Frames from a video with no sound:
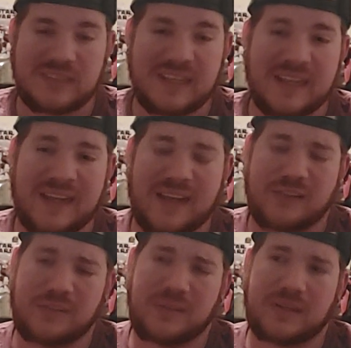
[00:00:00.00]
And I
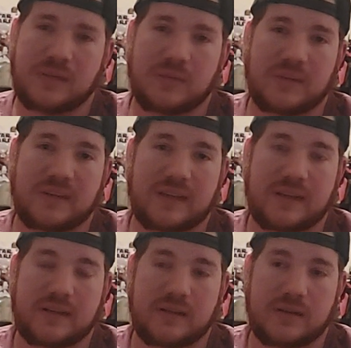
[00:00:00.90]
actually picked up Red
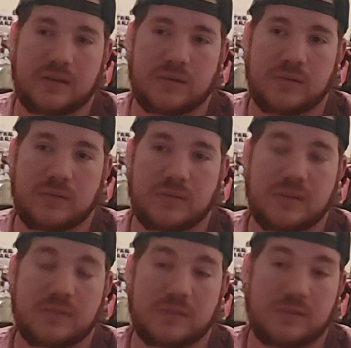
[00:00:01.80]
Dead
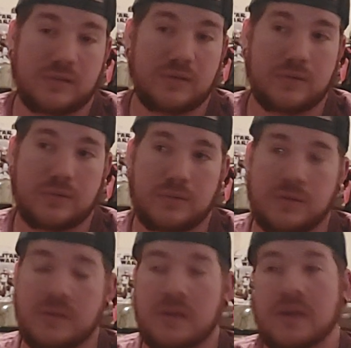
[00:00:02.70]
Redemption 2
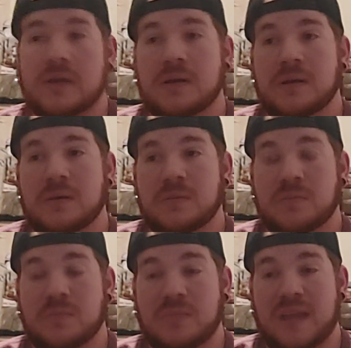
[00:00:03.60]

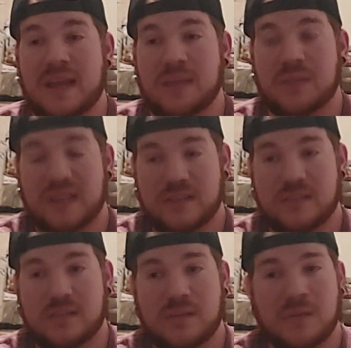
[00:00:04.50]
and played
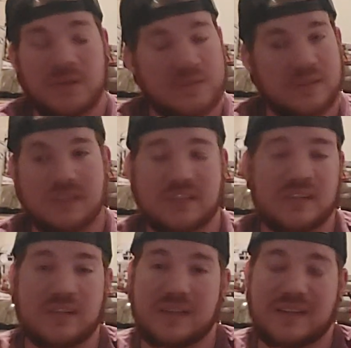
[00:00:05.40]
some of it.
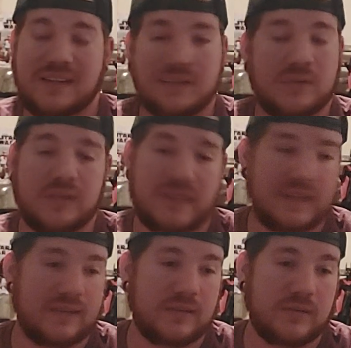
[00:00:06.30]
I didn't really get
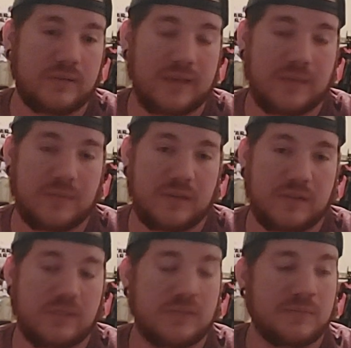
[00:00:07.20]
into it that
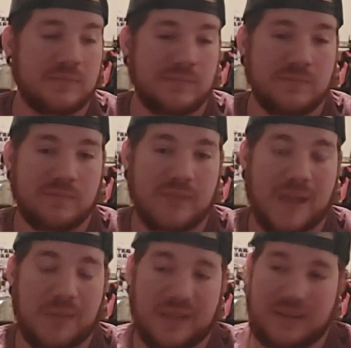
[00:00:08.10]
much. I
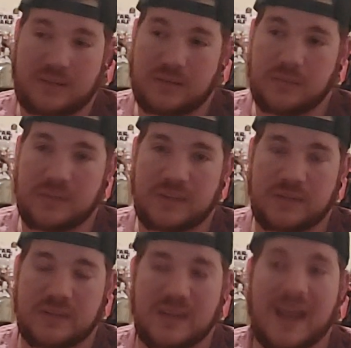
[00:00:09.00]
played a little bit of
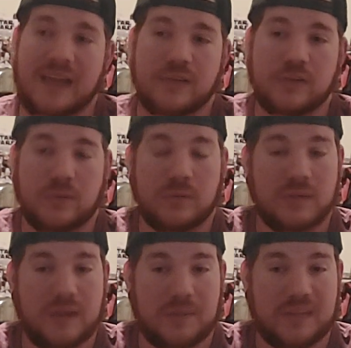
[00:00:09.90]
it. I enjoyed what
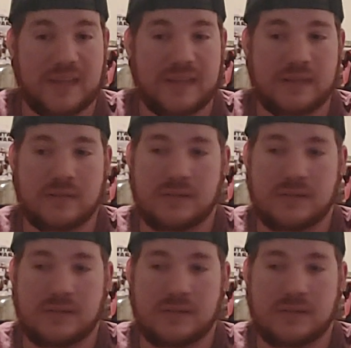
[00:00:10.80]
I played.